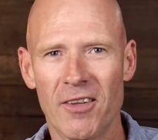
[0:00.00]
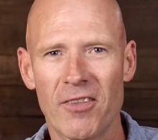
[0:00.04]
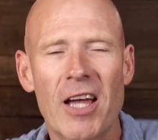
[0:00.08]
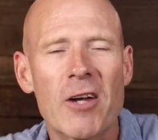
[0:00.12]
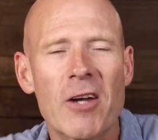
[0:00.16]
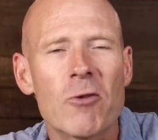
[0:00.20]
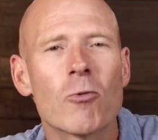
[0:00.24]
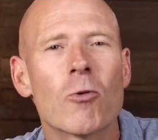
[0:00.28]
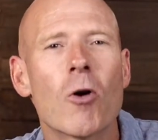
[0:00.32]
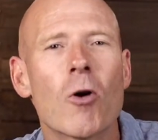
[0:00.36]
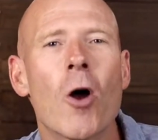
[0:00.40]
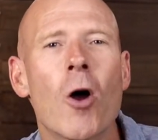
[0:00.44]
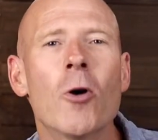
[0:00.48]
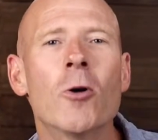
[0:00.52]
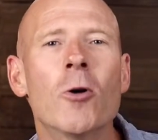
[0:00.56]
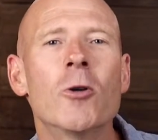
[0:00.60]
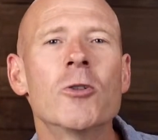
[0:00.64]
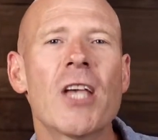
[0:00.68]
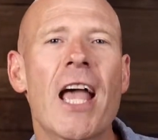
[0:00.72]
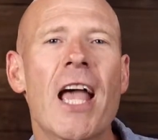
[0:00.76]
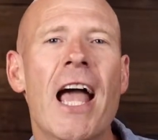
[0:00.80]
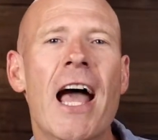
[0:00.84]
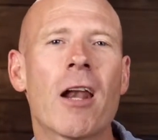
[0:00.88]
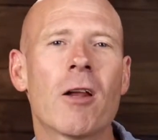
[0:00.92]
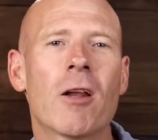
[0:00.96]
They
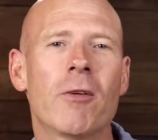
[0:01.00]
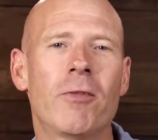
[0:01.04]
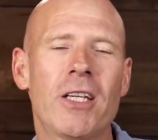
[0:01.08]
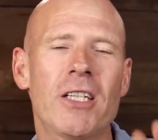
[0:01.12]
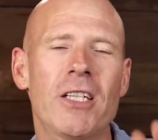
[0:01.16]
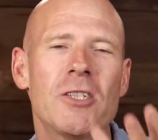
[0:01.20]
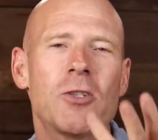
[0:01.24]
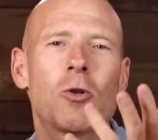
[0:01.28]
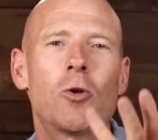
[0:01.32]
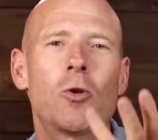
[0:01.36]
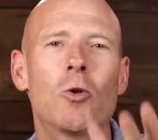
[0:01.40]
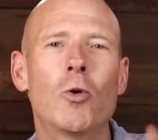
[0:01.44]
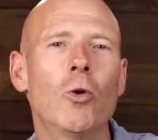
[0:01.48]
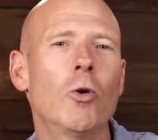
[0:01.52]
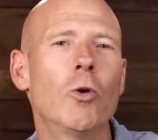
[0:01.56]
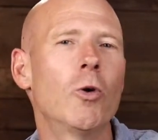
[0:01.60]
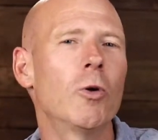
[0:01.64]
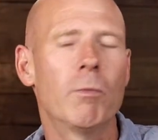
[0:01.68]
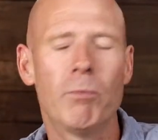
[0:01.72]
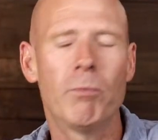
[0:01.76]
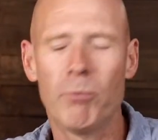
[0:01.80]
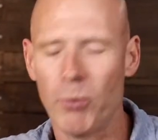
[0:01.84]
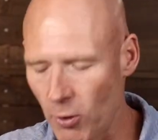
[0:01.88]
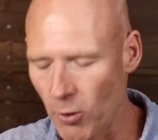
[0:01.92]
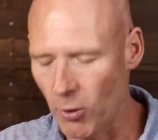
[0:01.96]
rose out of his
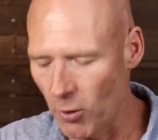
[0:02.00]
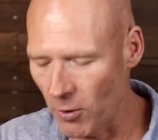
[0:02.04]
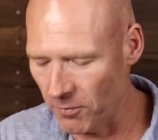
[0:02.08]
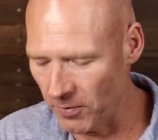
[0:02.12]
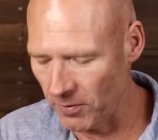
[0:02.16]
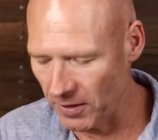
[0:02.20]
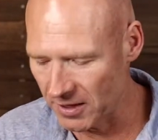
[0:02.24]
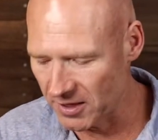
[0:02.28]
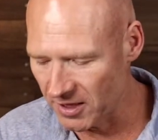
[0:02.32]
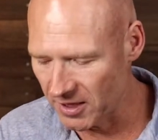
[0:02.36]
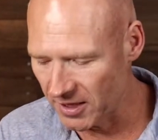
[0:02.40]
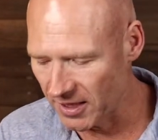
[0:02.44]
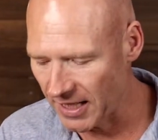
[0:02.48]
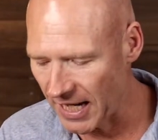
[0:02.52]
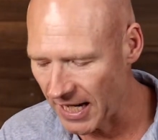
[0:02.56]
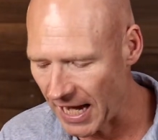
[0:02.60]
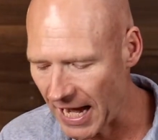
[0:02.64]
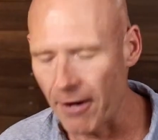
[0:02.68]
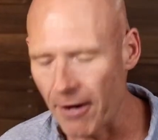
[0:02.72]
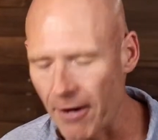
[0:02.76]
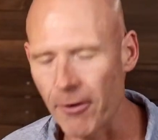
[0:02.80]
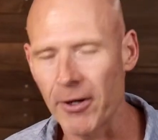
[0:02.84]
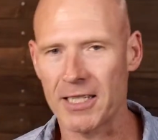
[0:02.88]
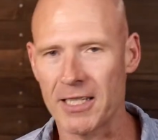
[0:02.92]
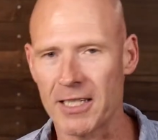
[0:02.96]
good, perfect
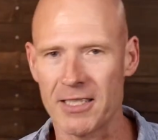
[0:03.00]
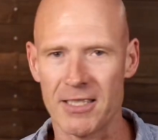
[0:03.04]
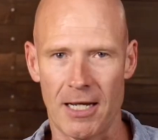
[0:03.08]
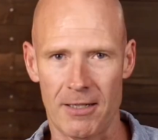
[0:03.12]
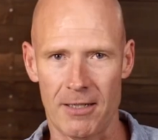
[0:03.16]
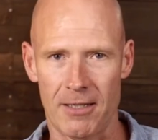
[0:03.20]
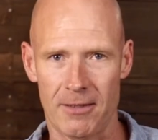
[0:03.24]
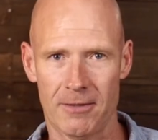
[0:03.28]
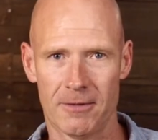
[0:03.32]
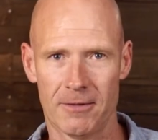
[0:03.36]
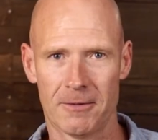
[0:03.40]
character.